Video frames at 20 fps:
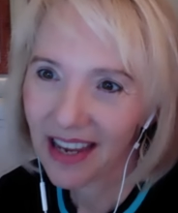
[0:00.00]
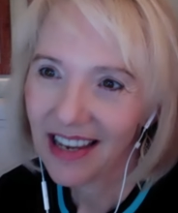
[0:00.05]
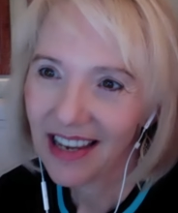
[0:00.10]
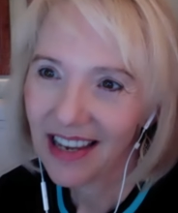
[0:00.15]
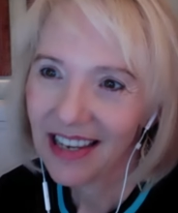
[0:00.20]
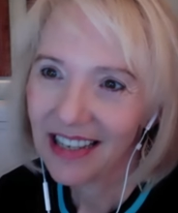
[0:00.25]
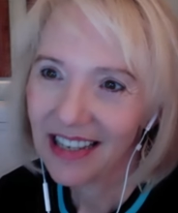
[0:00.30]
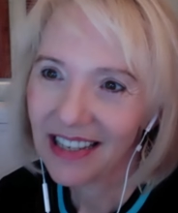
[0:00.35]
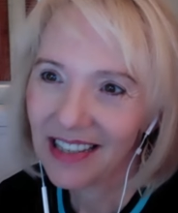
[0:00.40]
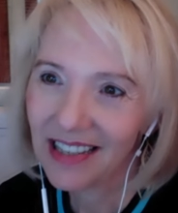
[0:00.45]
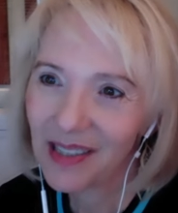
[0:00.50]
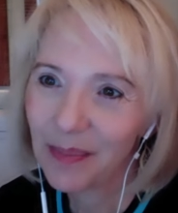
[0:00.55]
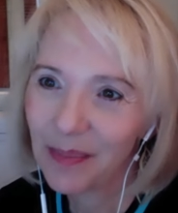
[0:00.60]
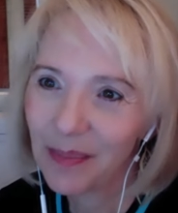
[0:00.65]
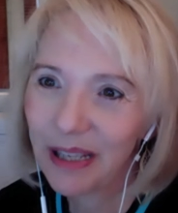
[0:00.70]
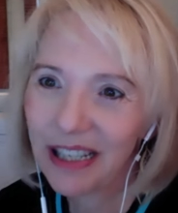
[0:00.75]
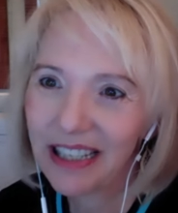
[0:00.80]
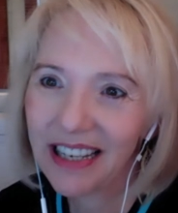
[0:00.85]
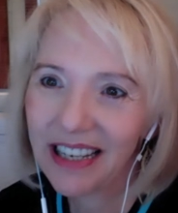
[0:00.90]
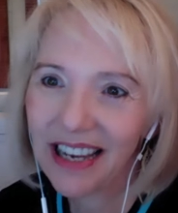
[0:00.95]

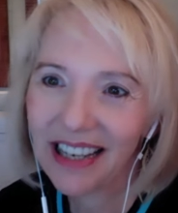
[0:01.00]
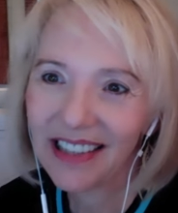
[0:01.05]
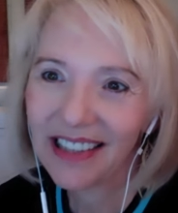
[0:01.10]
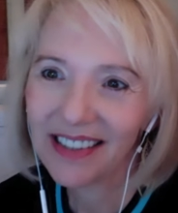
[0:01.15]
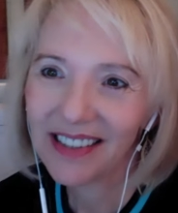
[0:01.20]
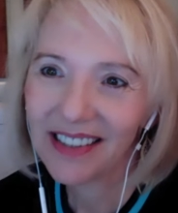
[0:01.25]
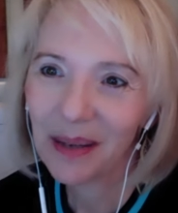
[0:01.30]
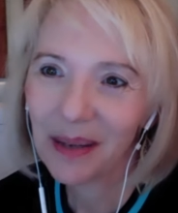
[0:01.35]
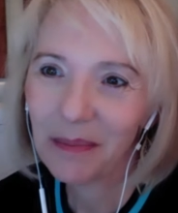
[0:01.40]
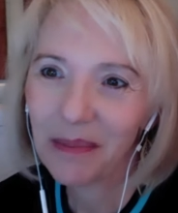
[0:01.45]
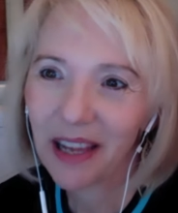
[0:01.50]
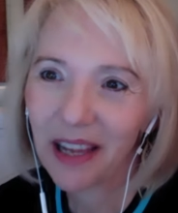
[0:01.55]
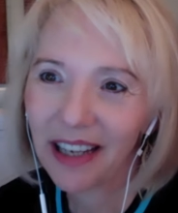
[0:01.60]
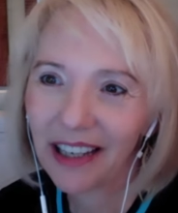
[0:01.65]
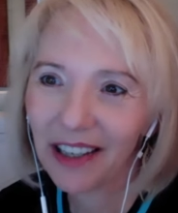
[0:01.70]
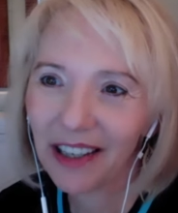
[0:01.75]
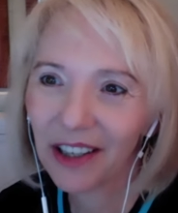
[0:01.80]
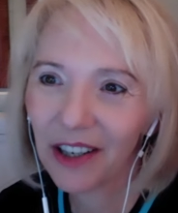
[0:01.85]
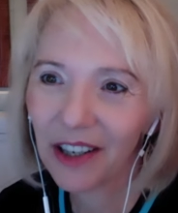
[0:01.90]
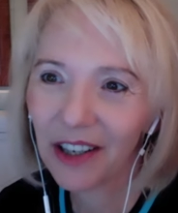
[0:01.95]
Discipline has seemed like
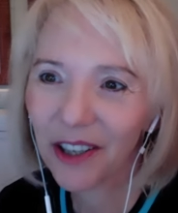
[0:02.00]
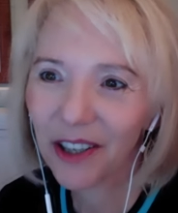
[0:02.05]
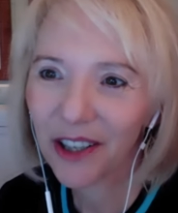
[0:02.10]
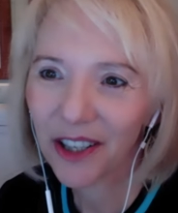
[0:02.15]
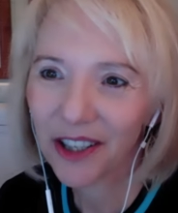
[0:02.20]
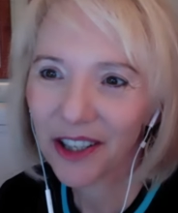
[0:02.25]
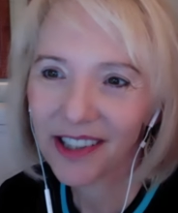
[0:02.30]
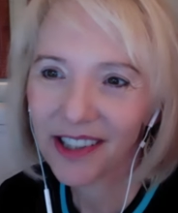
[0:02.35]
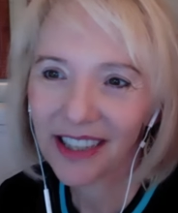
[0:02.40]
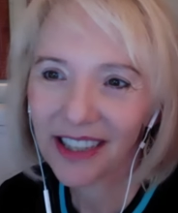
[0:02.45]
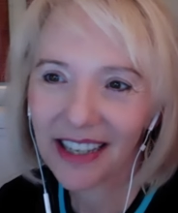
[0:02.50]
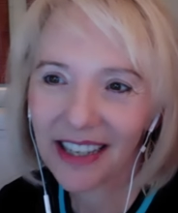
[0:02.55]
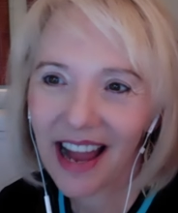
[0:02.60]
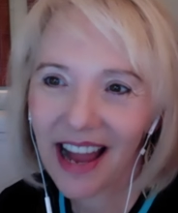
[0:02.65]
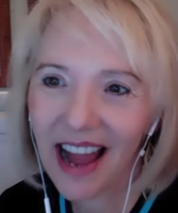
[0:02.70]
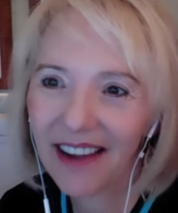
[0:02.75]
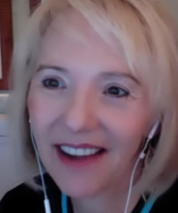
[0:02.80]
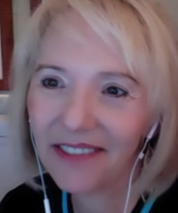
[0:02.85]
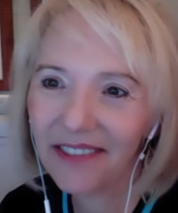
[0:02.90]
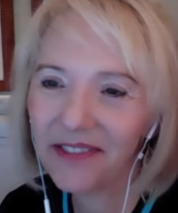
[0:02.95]
a curse and a
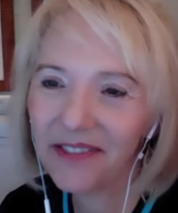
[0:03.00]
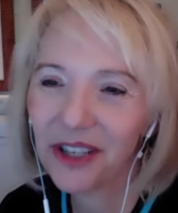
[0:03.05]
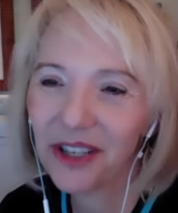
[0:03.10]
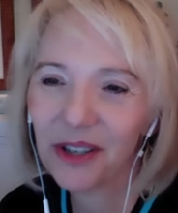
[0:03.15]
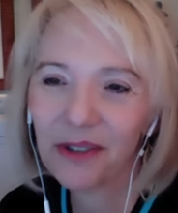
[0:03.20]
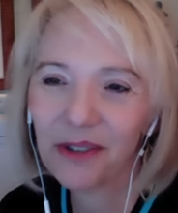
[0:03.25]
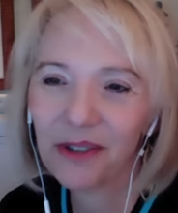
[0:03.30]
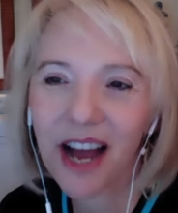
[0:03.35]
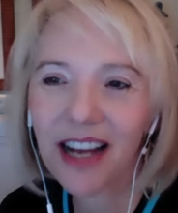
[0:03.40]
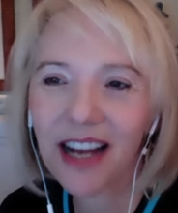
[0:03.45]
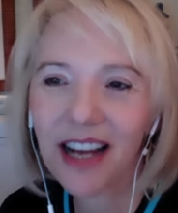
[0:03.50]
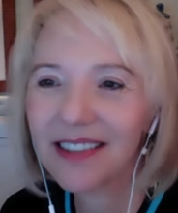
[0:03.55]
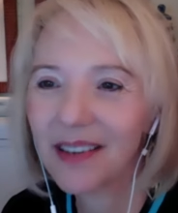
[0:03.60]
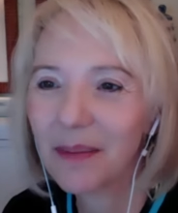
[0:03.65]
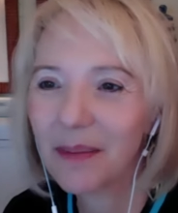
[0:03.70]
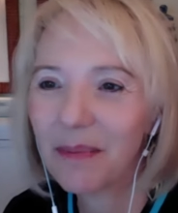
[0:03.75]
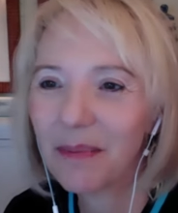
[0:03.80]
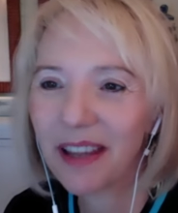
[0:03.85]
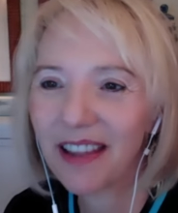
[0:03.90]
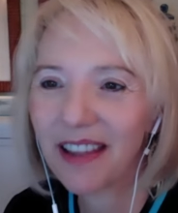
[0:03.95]
have to, not
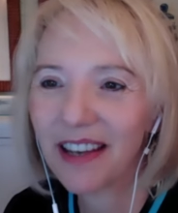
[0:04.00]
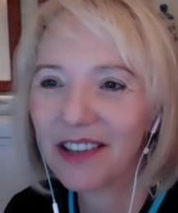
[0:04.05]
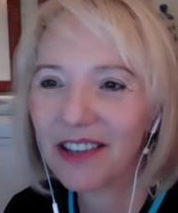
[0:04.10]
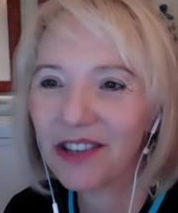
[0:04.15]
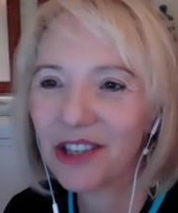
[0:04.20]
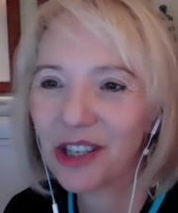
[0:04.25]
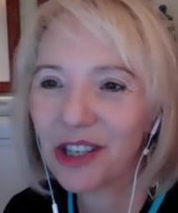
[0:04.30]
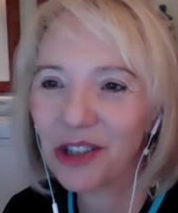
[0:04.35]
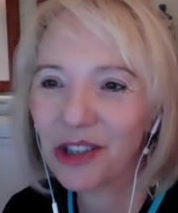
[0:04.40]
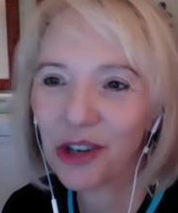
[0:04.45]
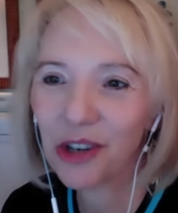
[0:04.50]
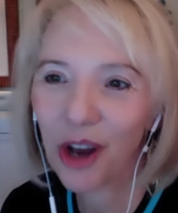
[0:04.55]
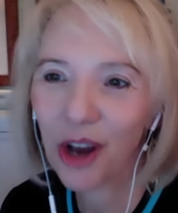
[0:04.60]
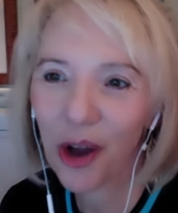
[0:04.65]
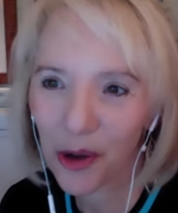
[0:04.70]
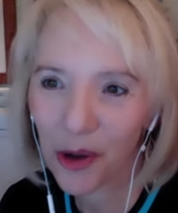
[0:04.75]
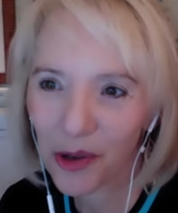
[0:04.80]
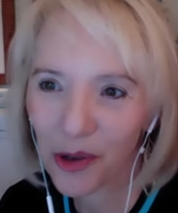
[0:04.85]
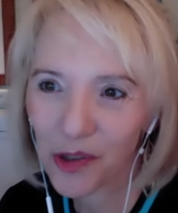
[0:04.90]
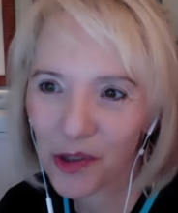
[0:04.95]
something that she
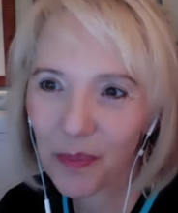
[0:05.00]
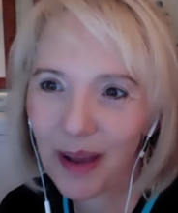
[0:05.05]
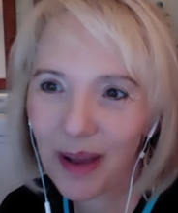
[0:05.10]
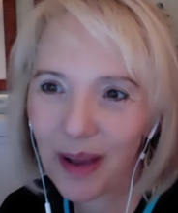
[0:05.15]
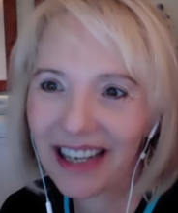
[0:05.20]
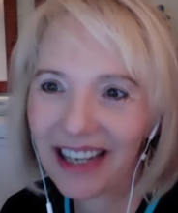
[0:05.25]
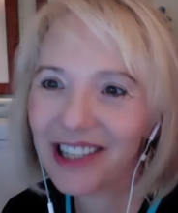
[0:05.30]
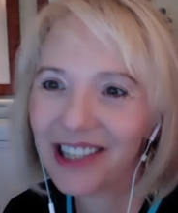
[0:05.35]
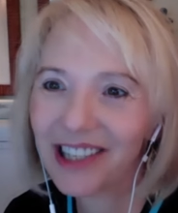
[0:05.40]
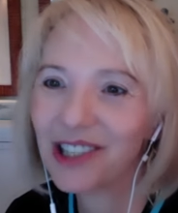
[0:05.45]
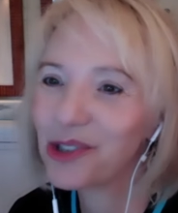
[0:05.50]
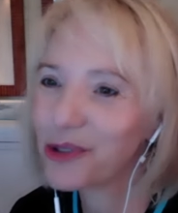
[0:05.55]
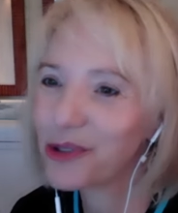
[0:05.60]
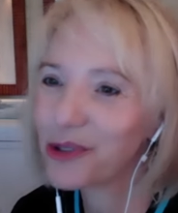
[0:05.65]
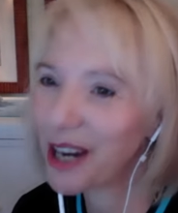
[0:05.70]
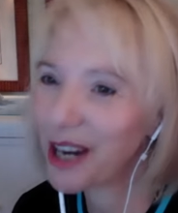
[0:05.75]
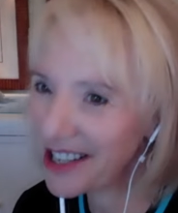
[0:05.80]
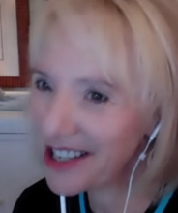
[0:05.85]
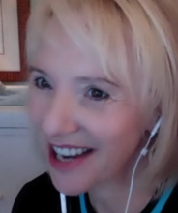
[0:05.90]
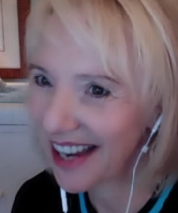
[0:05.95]
chose, but a
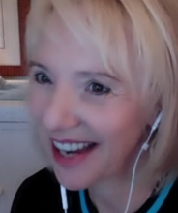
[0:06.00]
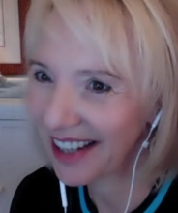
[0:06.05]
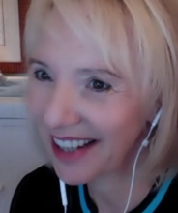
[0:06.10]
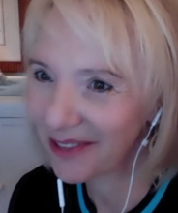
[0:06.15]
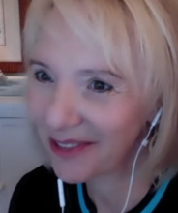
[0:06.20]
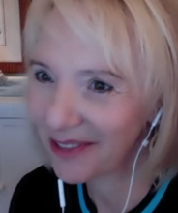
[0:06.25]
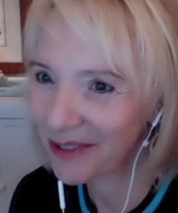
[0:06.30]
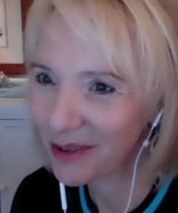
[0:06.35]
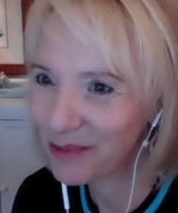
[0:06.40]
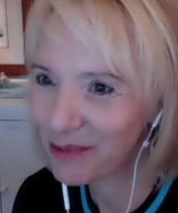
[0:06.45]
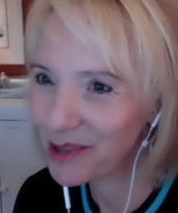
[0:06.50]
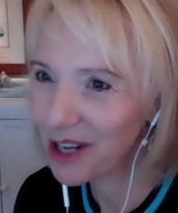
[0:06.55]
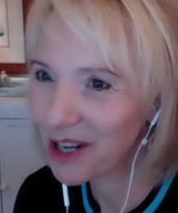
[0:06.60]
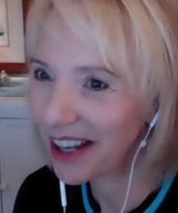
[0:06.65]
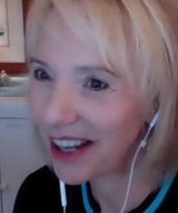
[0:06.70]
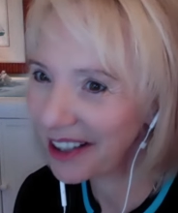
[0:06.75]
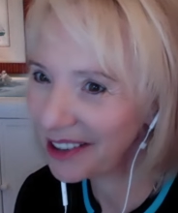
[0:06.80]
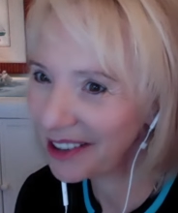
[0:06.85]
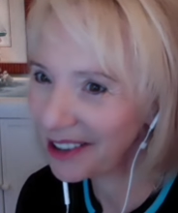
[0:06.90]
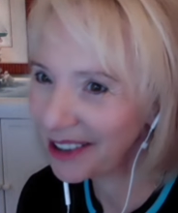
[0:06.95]
straitjacket from
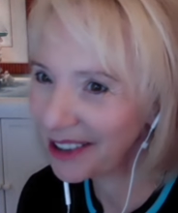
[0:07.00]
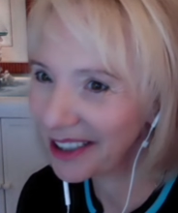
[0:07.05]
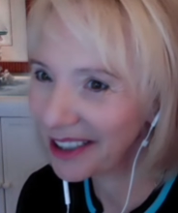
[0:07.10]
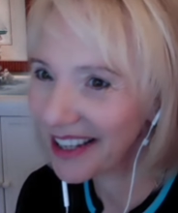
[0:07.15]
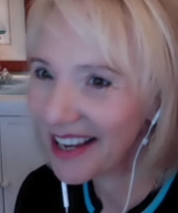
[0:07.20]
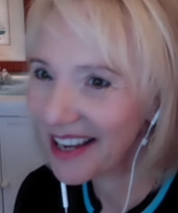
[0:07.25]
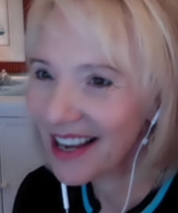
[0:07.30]
childhood.